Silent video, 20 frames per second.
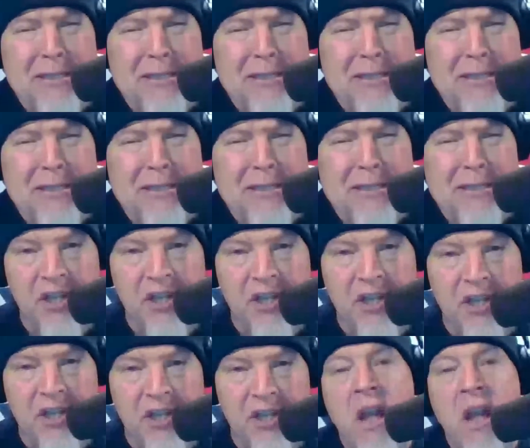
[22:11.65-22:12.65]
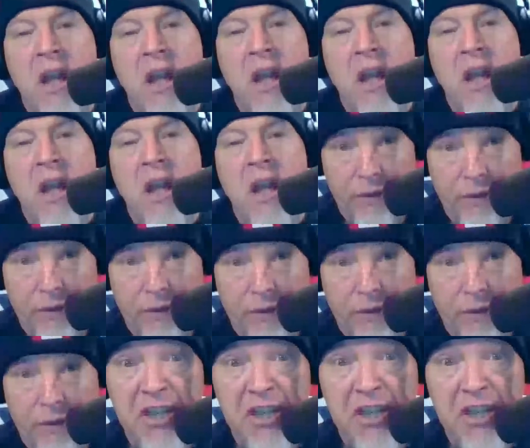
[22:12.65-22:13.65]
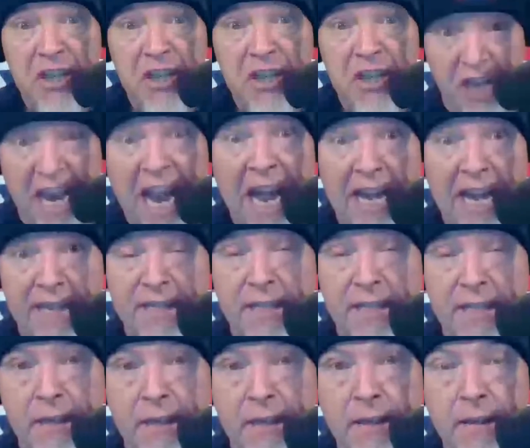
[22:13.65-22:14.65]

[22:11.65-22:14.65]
and this oppression, you're full of shit.